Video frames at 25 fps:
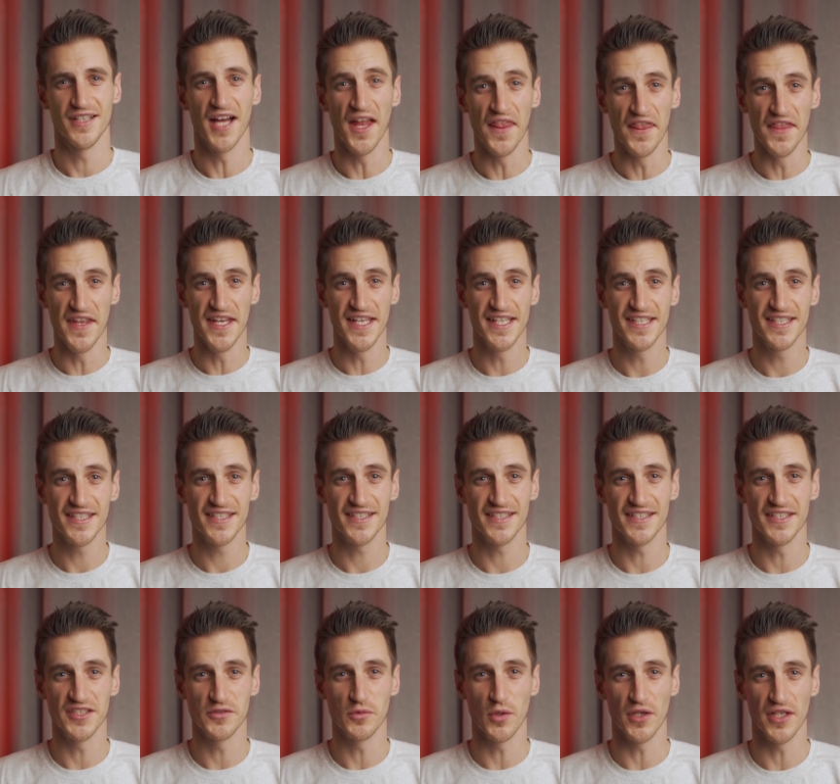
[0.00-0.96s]
And this
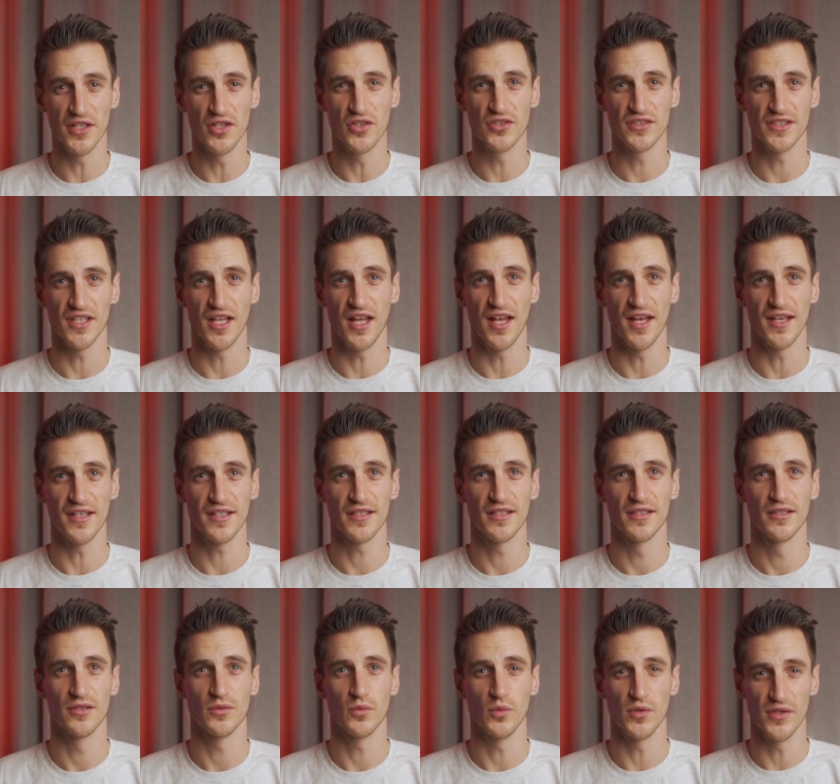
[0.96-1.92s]
is what it looks
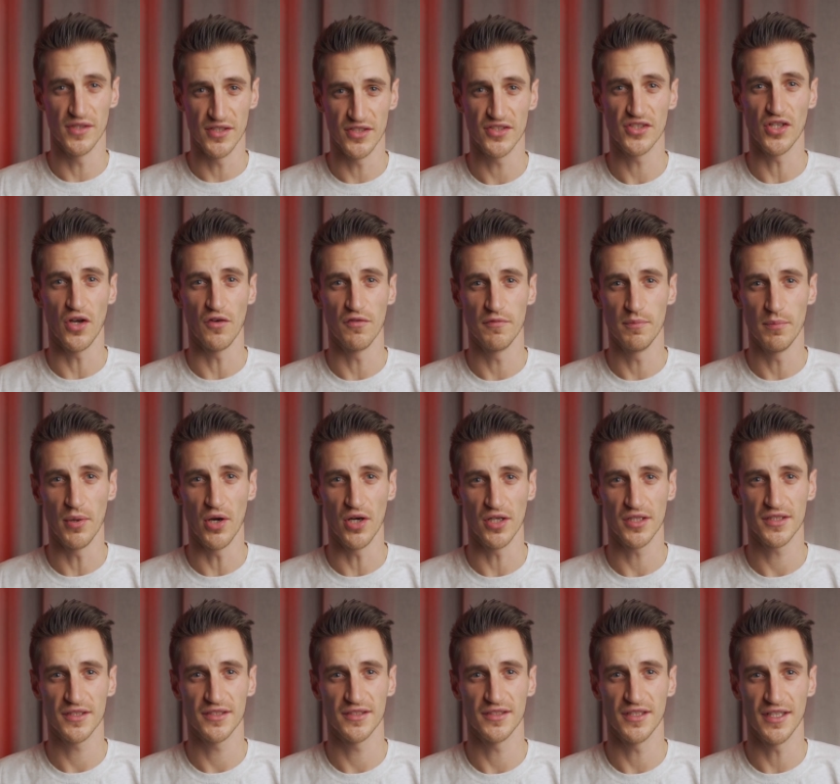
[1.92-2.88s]
like with the
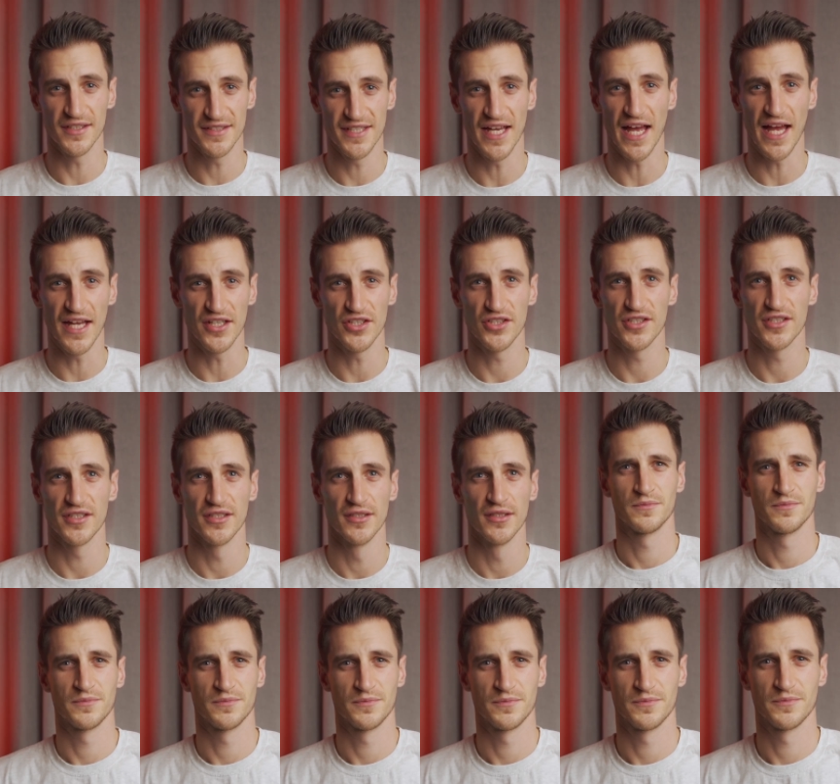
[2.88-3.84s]
softbox attached.
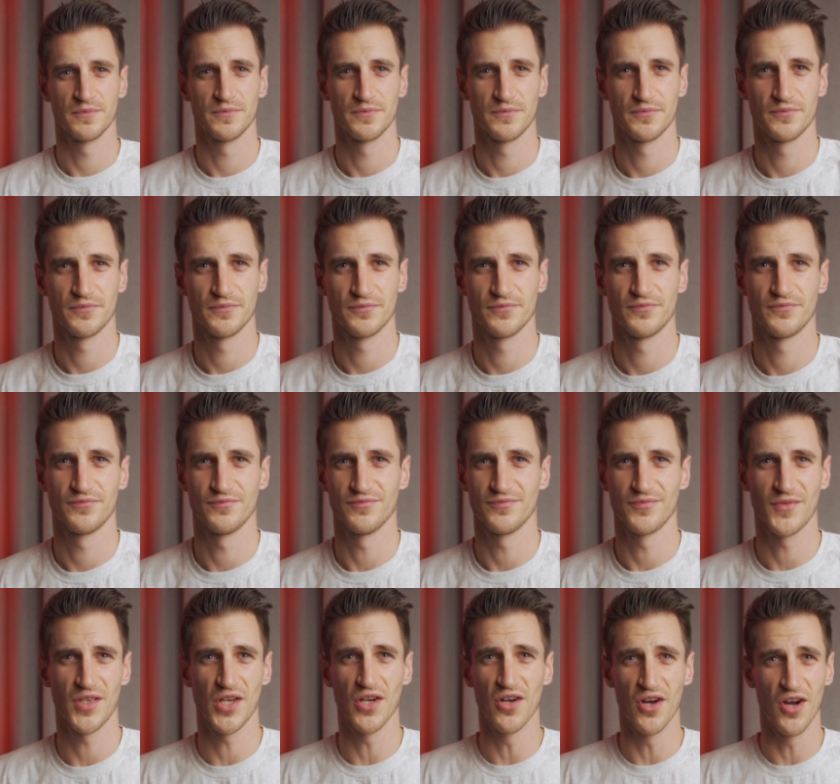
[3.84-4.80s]

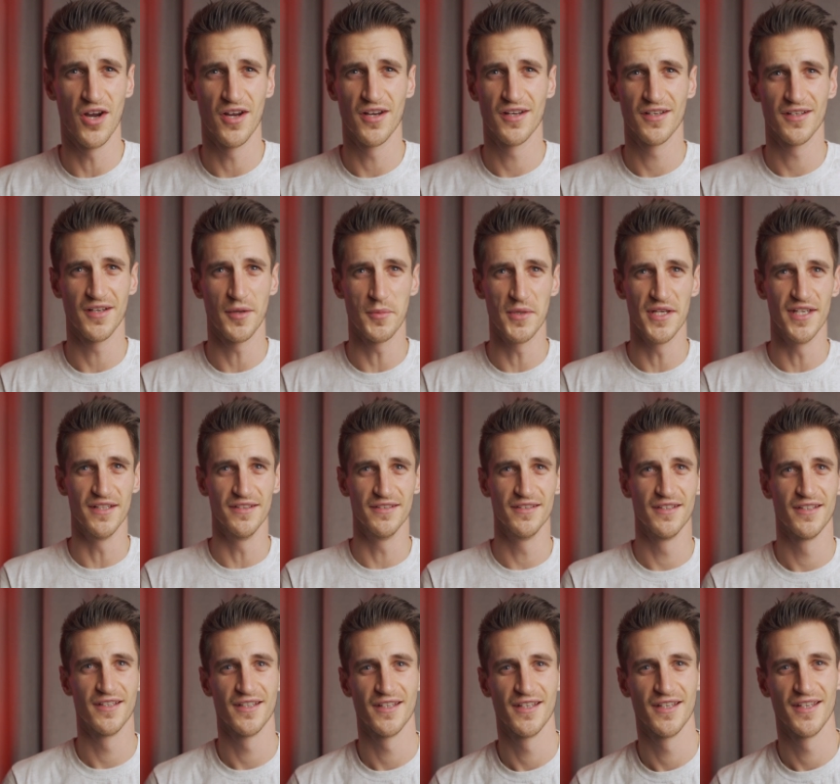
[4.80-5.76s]
Oh, I mean,
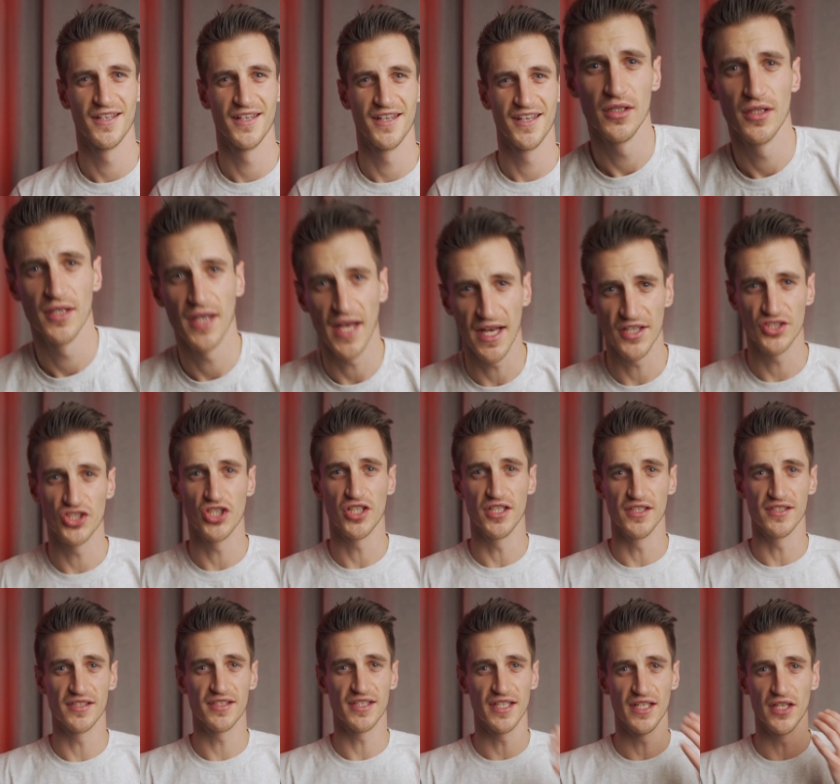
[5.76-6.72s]
as you
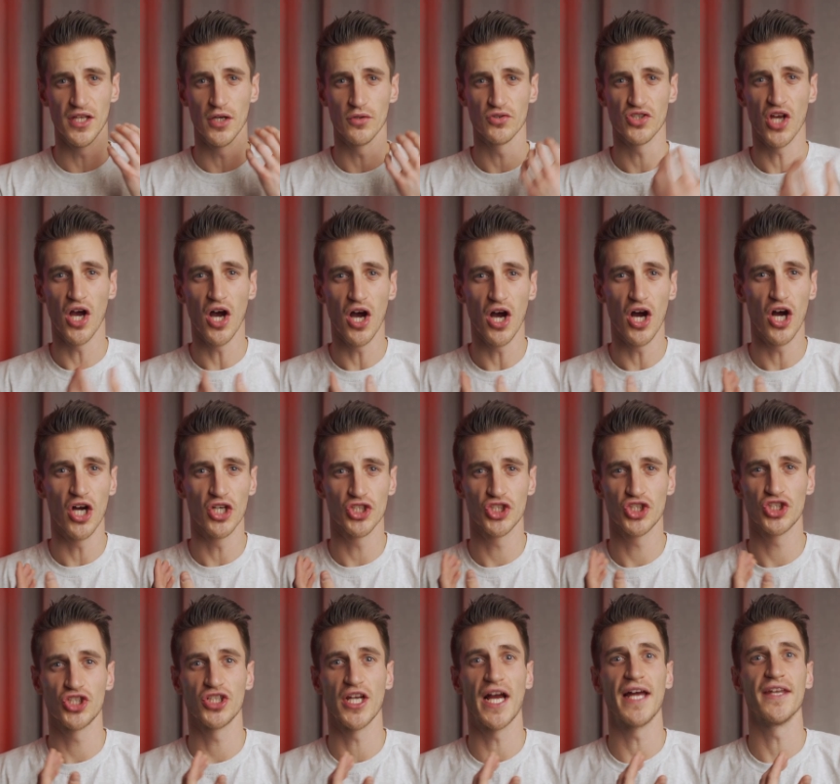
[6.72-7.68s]
can see, those harsh
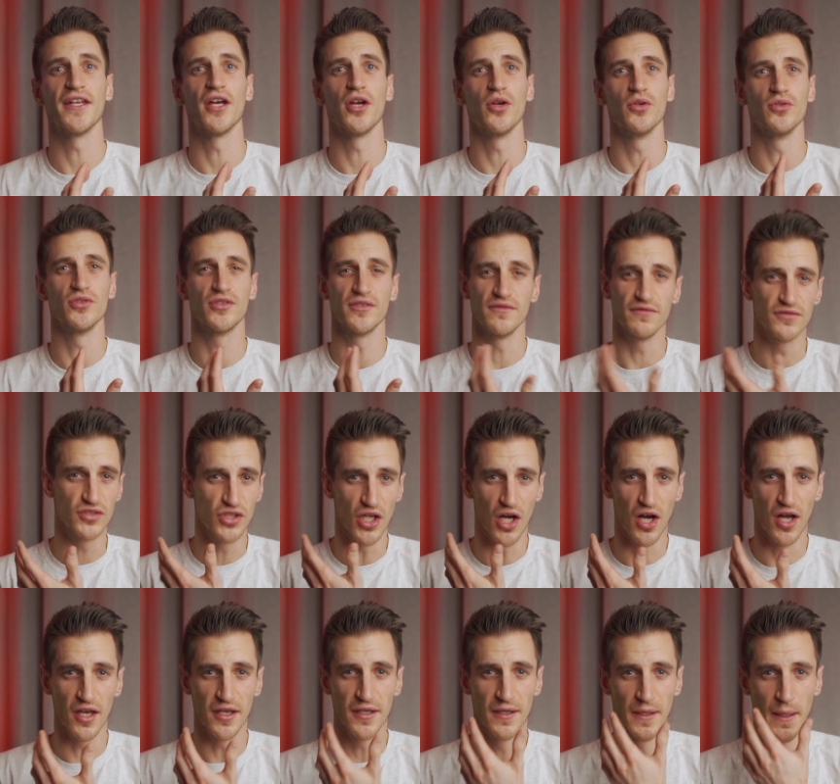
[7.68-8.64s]
shadows have
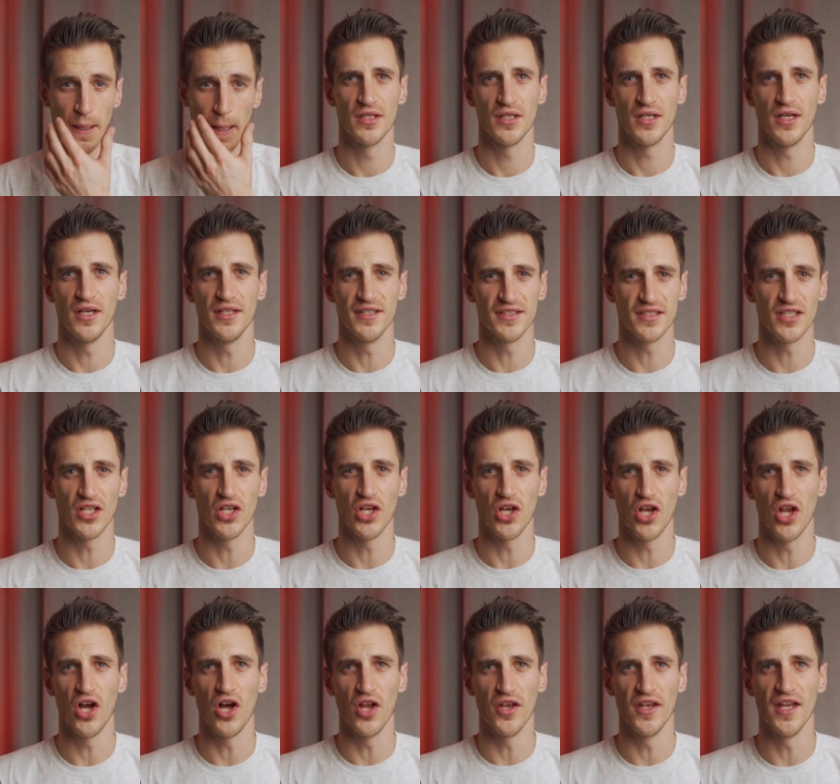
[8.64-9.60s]
gone and it's a
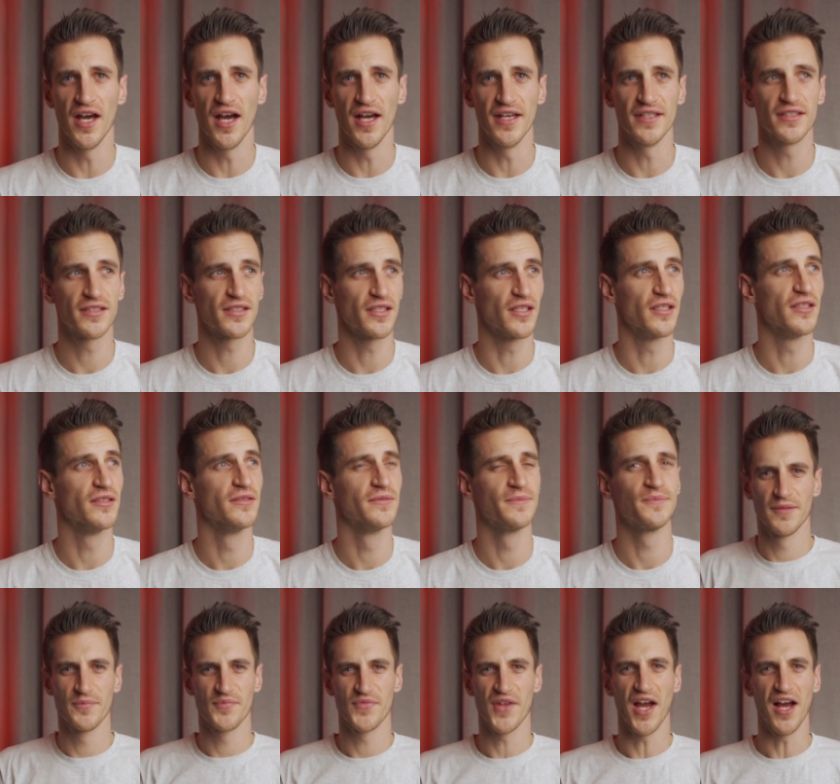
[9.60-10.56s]
lot nicer.
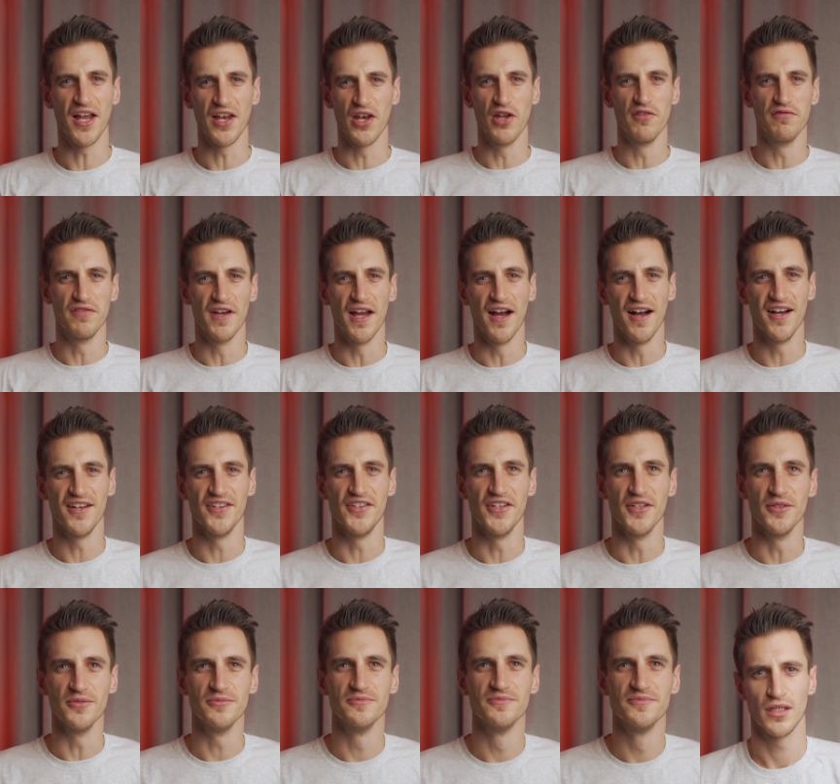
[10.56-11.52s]
I love it, I
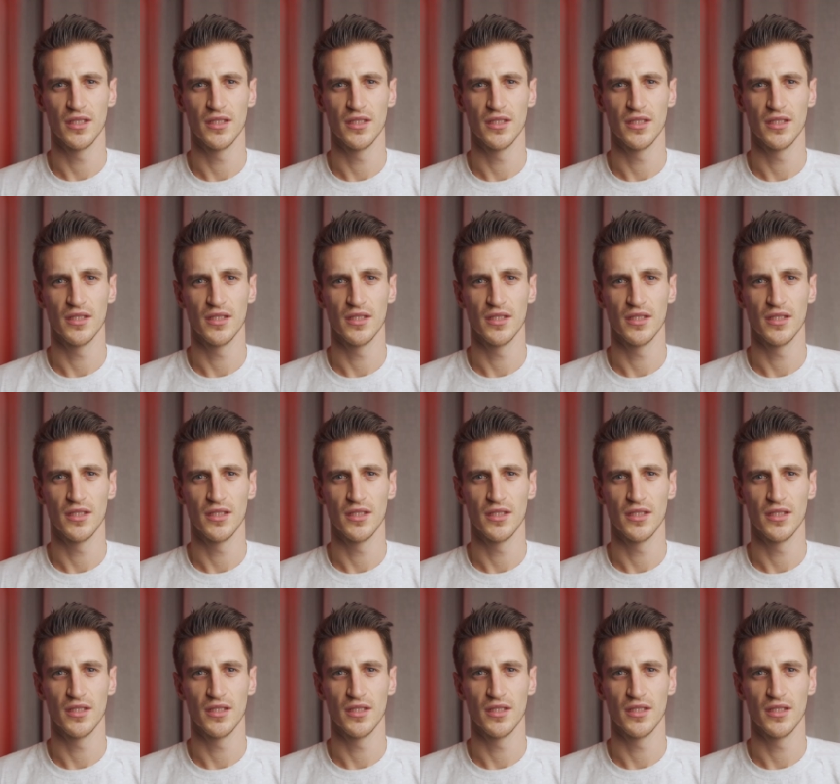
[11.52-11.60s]
do.